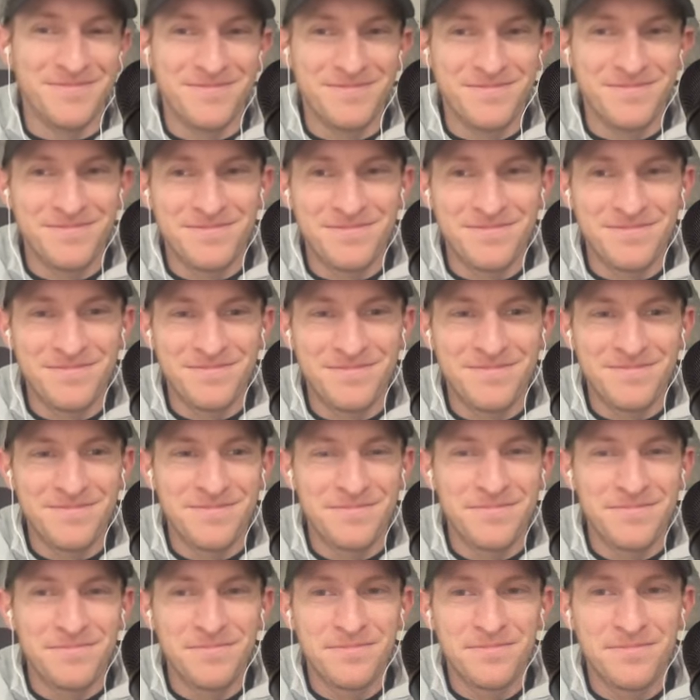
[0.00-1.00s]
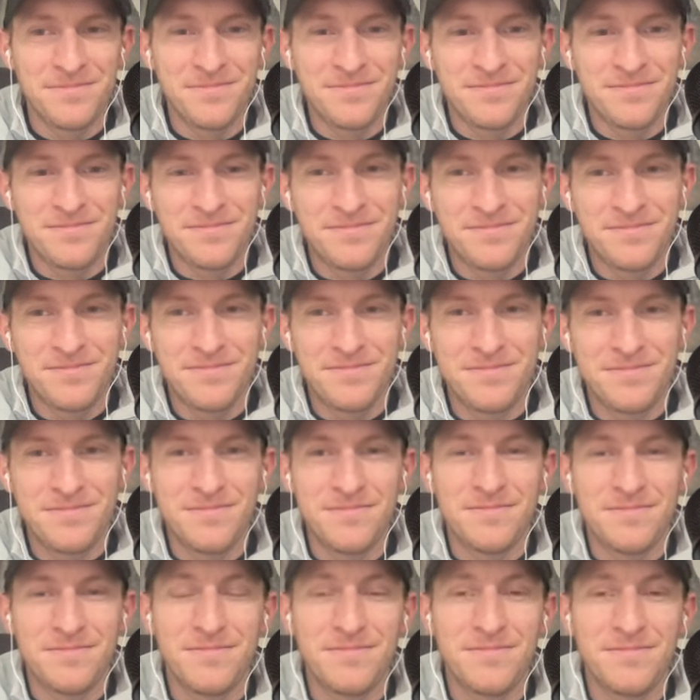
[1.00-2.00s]

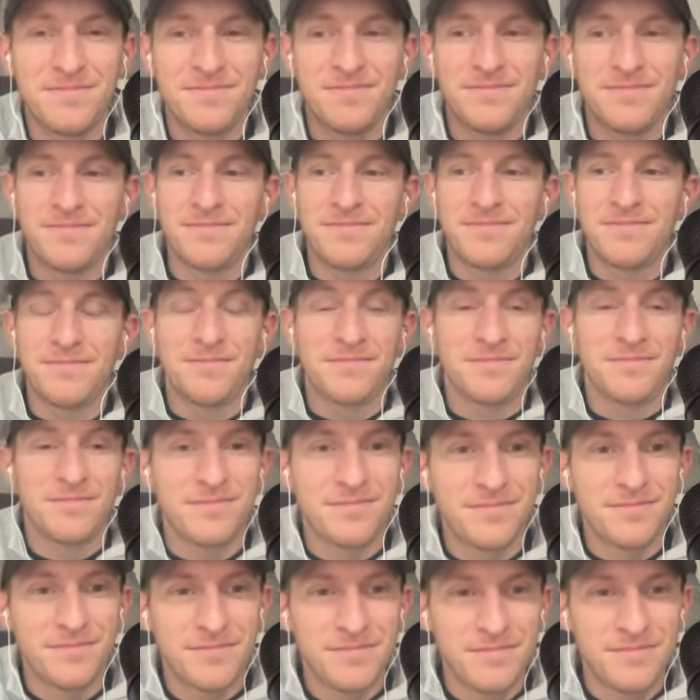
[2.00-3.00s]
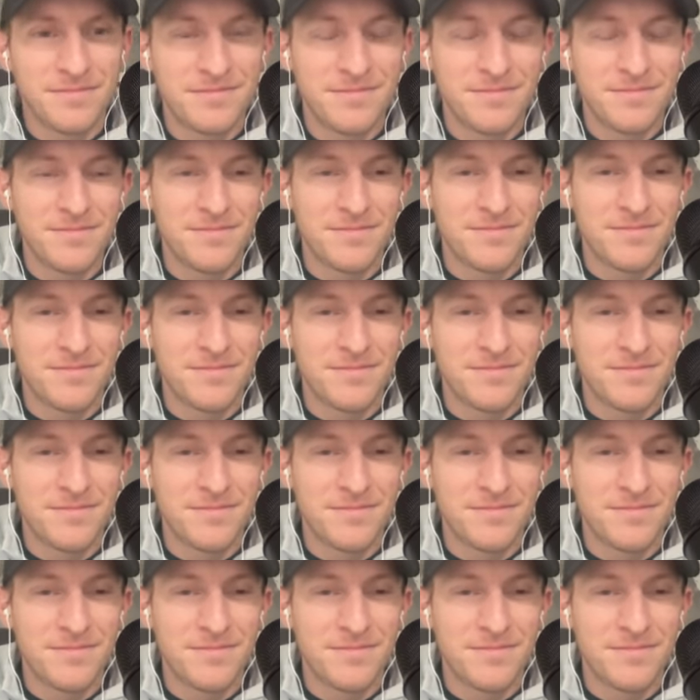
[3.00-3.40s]
The person shown says nothing.